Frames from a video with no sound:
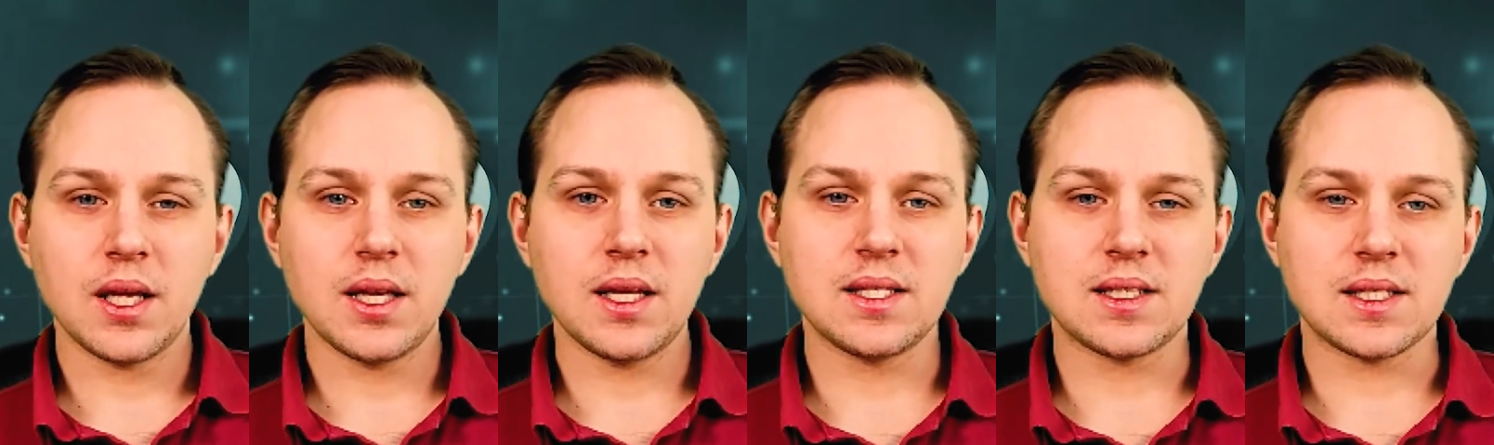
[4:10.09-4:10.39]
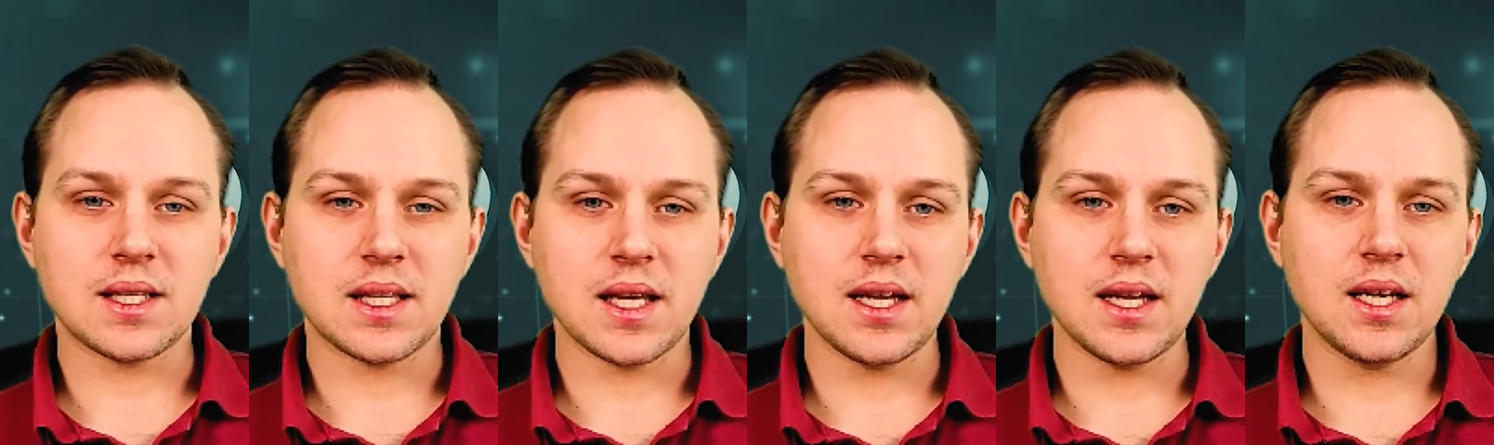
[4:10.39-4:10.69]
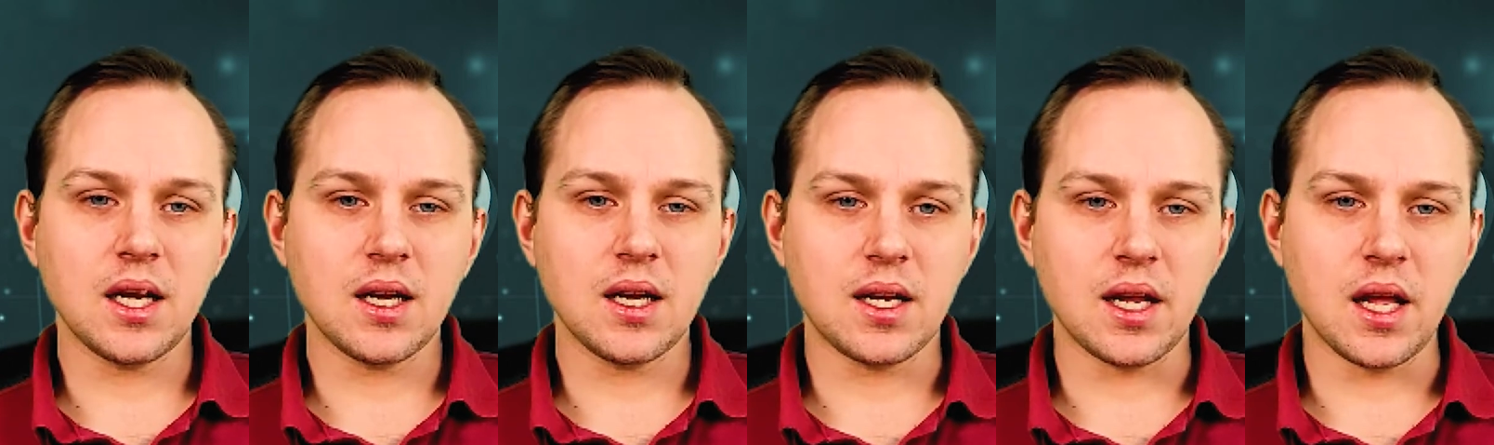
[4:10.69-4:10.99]

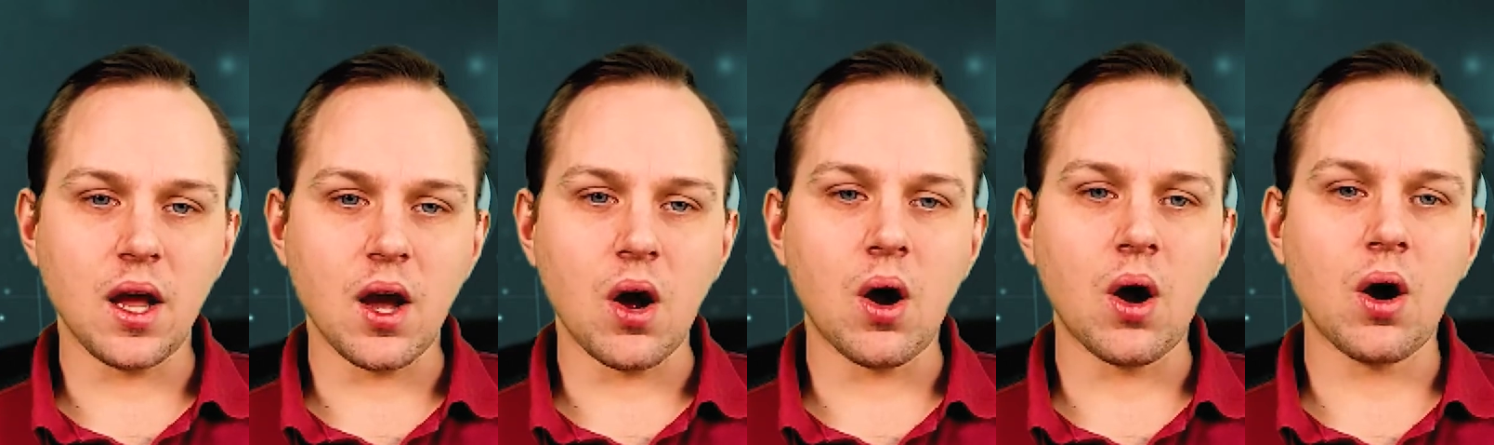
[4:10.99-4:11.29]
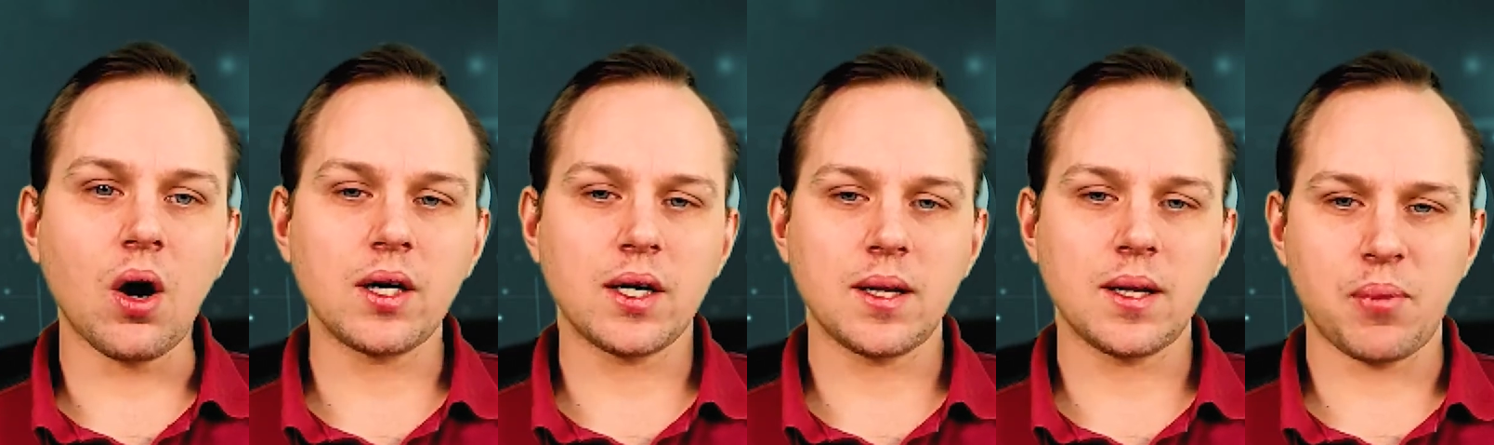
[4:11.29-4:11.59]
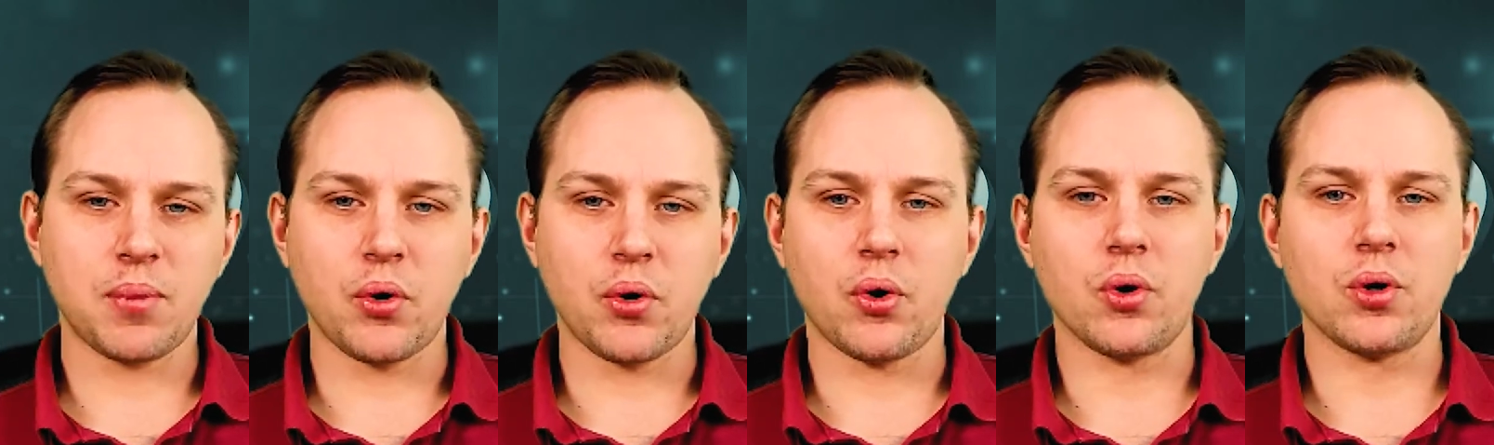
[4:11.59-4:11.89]
Instead, they are
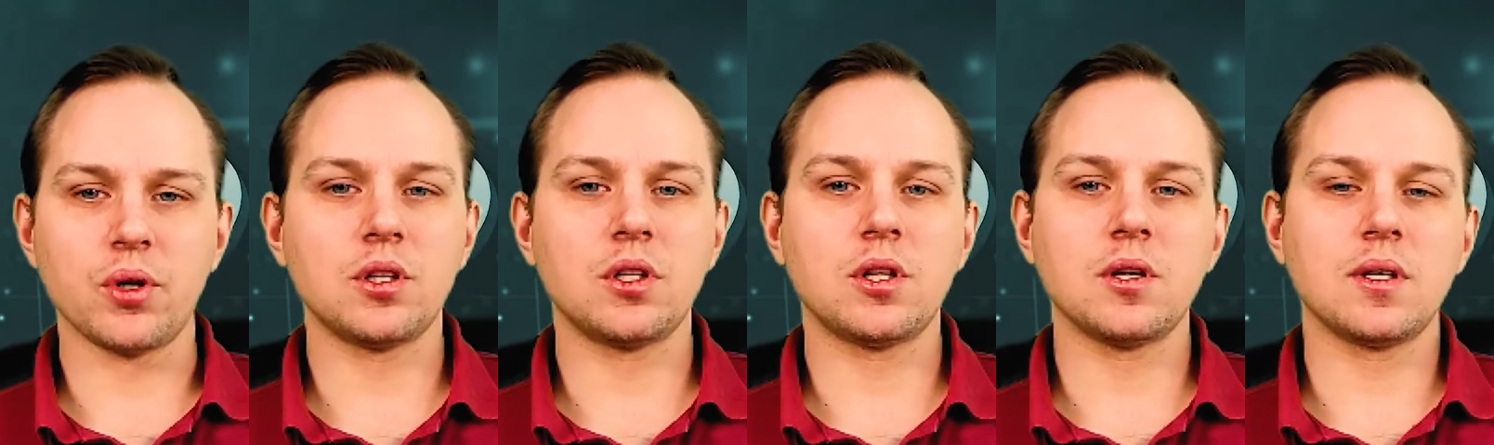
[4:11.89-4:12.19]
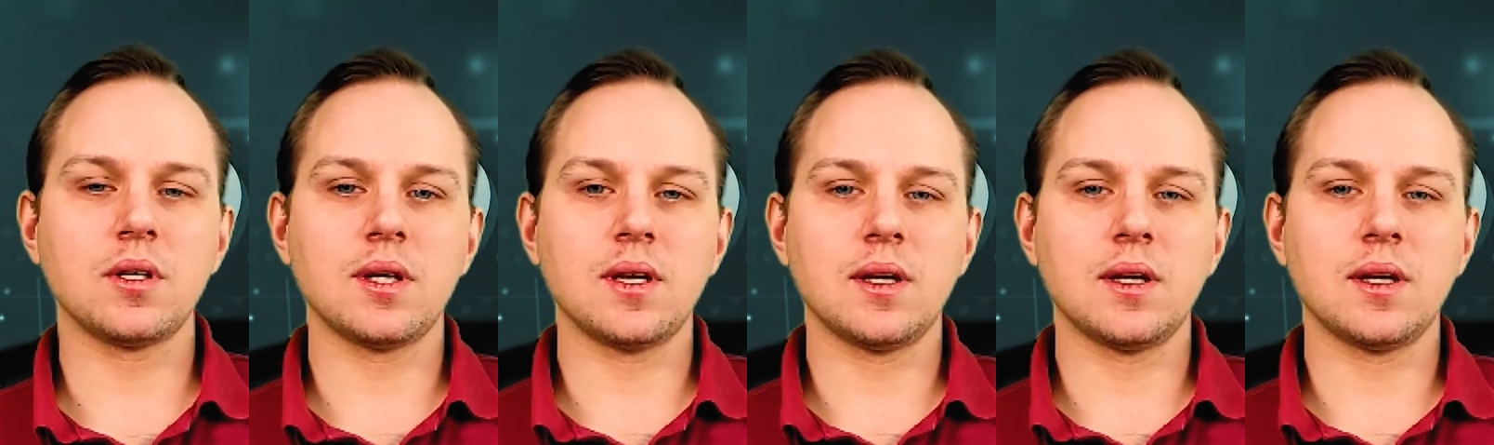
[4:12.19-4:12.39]
deployed